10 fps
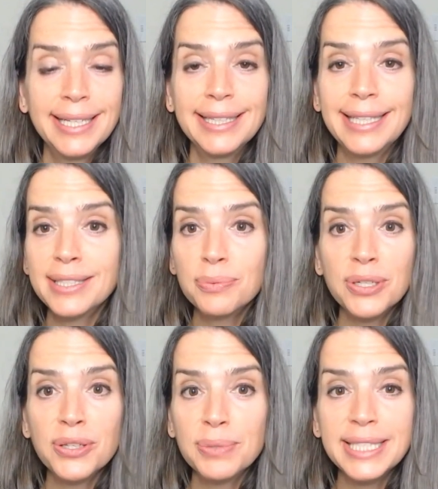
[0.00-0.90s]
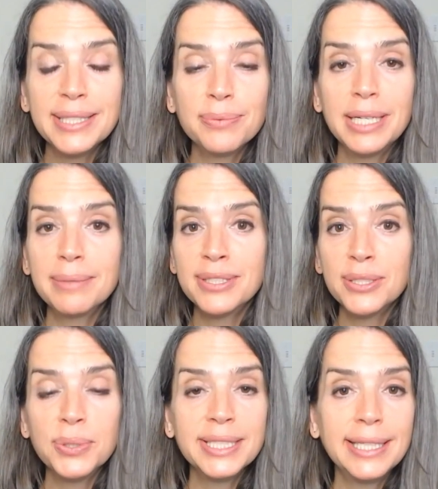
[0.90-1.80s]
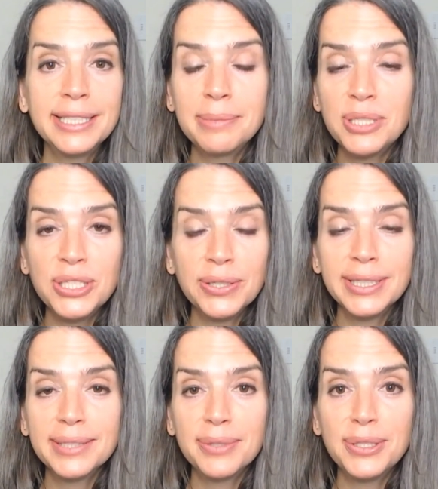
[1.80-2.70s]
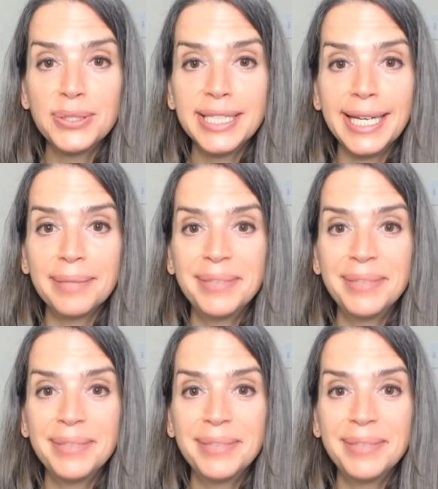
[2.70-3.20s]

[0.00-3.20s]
That's one of the reasons why I'm so excited to be sharing this with you today.